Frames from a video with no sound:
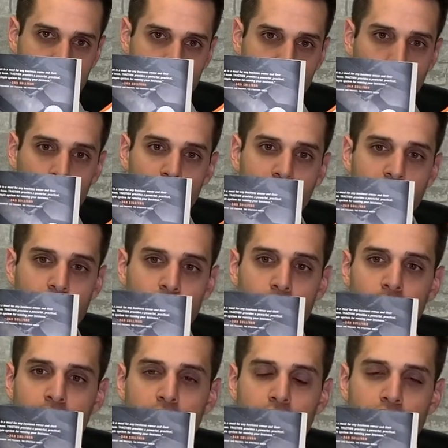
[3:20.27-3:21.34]
Only
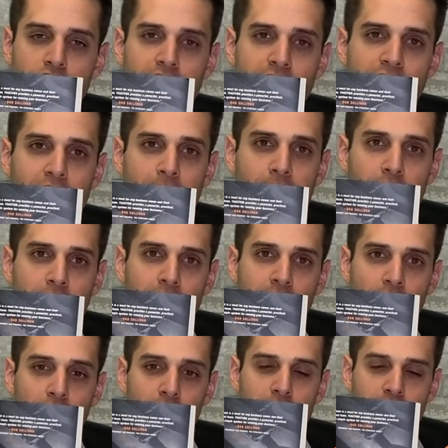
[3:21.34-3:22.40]
you and your chief operating
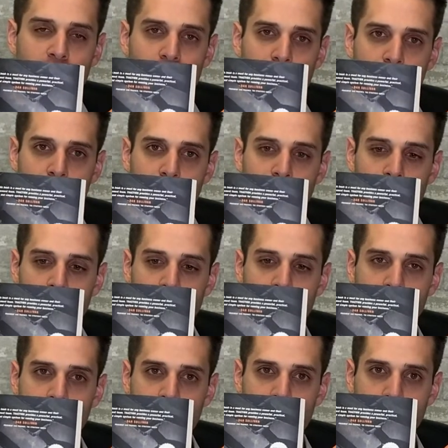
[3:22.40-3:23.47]
officer should be
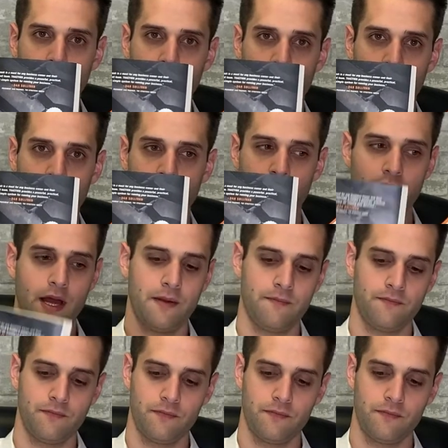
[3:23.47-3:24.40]
reading this book, okay?